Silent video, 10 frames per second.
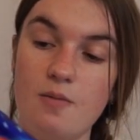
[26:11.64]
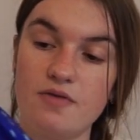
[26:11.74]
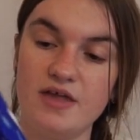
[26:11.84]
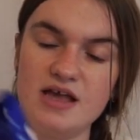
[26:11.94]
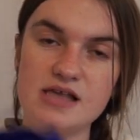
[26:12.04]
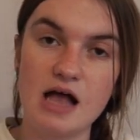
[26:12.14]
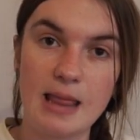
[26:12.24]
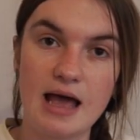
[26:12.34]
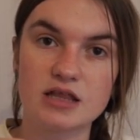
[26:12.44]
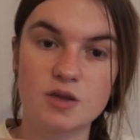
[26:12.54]
These are
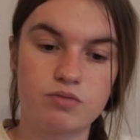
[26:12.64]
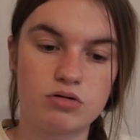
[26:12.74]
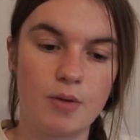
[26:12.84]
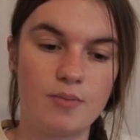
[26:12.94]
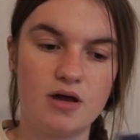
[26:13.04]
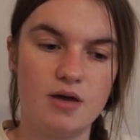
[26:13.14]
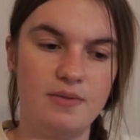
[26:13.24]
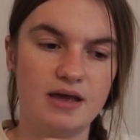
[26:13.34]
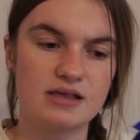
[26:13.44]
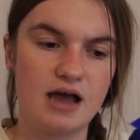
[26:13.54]
like the proper
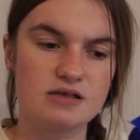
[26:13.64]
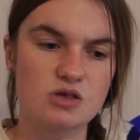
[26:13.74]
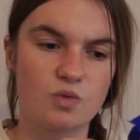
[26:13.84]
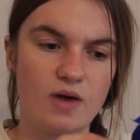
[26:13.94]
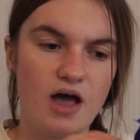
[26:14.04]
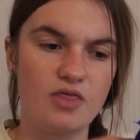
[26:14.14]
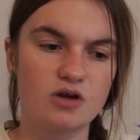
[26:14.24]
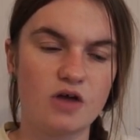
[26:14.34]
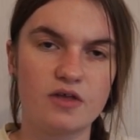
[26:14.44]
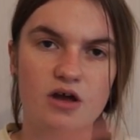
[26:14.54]
big size as well. They're
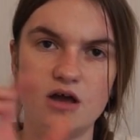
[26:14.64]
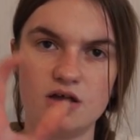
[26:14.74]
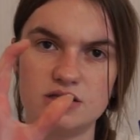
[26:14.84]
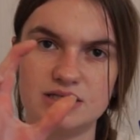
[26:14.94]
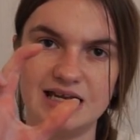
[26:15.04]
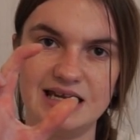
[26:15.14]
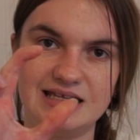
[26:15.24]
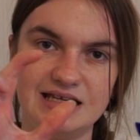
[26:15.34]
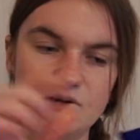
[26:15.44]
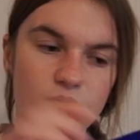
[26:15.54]
not the diddy
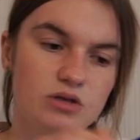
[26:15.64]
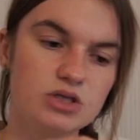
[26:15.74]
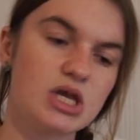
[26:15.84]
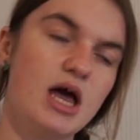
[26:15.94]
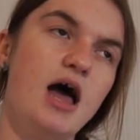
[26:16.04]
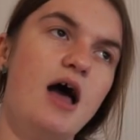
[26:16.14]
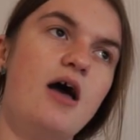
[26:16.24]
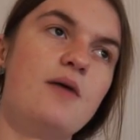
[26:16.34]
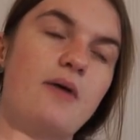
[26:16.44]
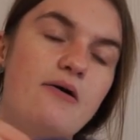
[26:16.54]
diddy ones.
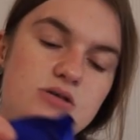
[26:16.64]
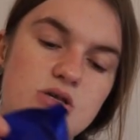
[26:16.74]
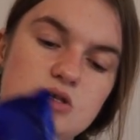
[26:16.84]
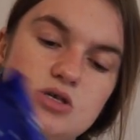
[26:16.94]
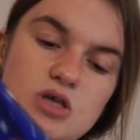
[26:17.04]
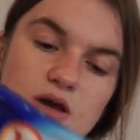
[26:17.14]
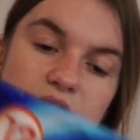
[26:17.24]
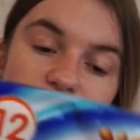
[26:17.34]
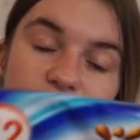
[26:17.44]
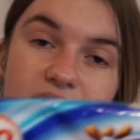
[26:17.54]
At Morrison's, you
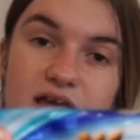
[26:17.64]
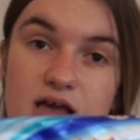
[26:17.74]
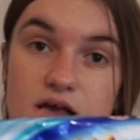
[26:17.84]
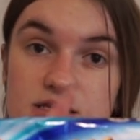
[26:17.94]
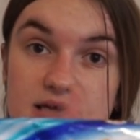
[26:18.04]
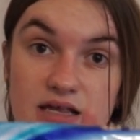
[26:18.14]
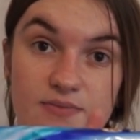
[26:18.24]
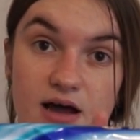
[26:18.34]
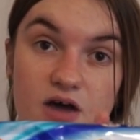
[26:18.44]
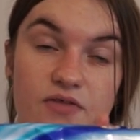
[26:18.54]
get a 6
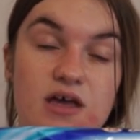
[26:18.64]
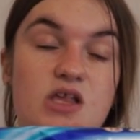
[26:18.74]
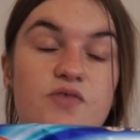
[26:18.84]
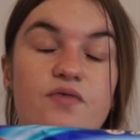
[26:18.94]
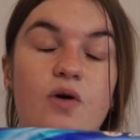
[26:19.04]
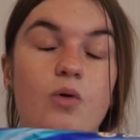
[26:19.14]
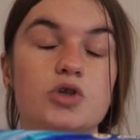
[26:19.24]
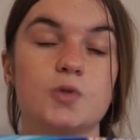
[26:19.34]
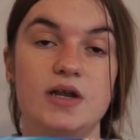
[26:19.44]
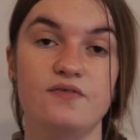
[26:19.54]
pack of these for
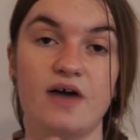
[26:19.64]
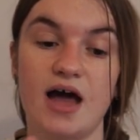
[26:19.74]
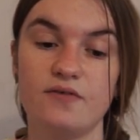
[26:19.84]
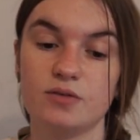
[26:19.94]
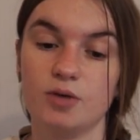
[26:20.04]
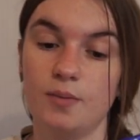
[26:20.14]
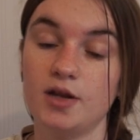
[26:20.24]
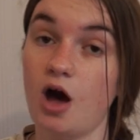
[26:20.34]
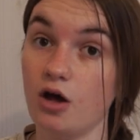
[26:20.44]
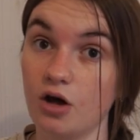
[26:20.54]
£1.25 at the
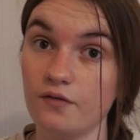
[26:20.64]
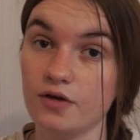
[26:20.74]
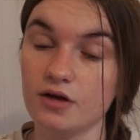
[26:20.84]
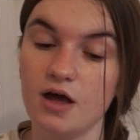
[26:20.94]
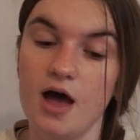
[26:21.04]
moment on offer.